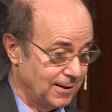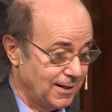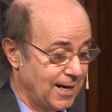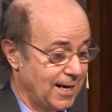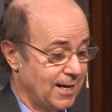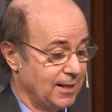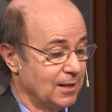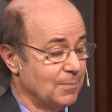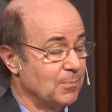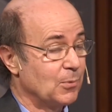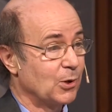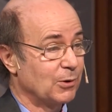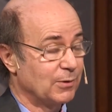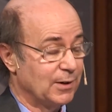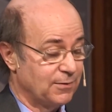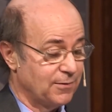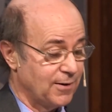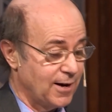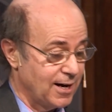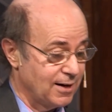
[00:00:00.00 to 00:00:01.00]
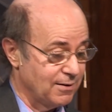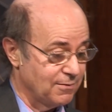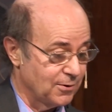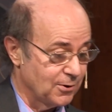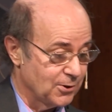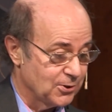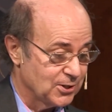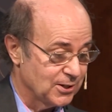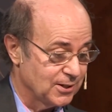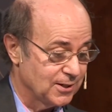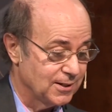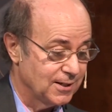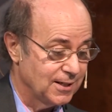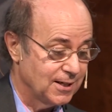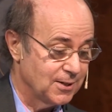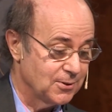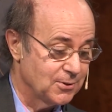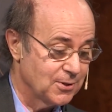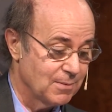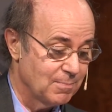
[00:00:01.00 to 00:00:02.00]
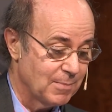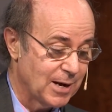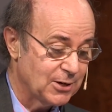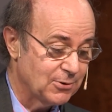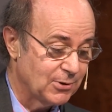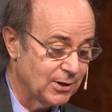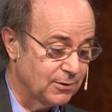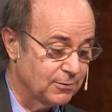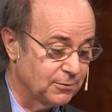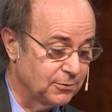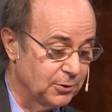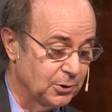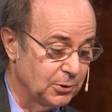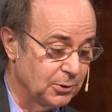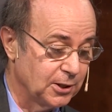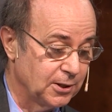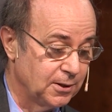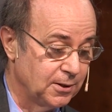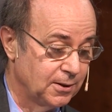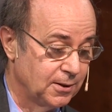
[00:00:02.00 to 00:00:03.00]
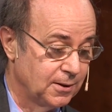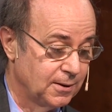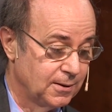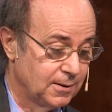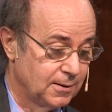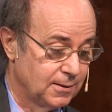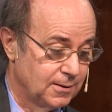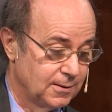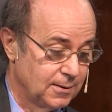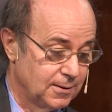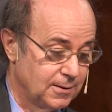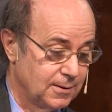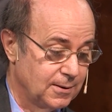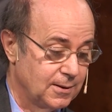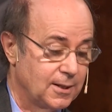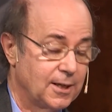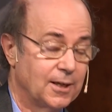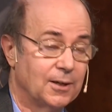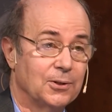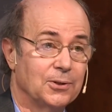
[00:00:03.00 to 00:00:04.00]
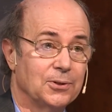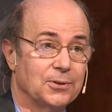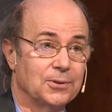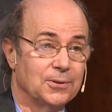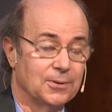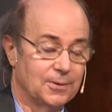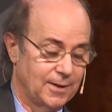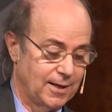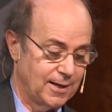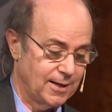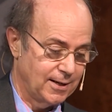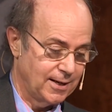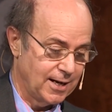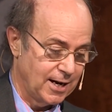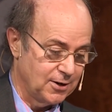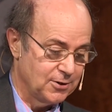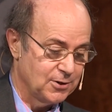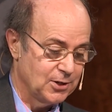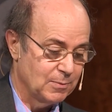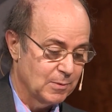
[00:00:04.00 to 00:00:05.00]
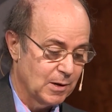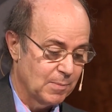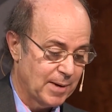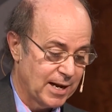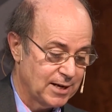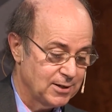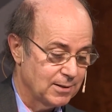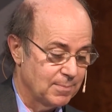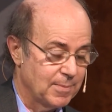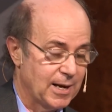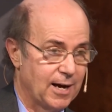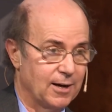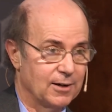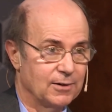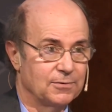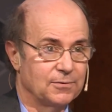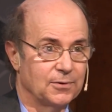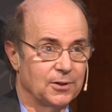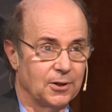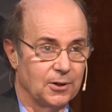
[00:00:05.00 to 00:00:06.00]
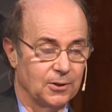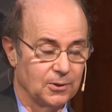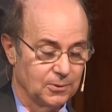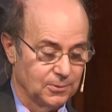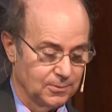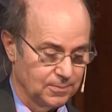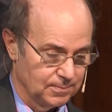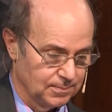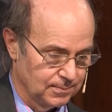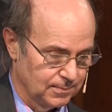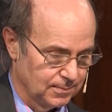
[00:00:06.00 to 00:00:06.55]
And the more refined version is the metric fluid tells energy momentum how to flow.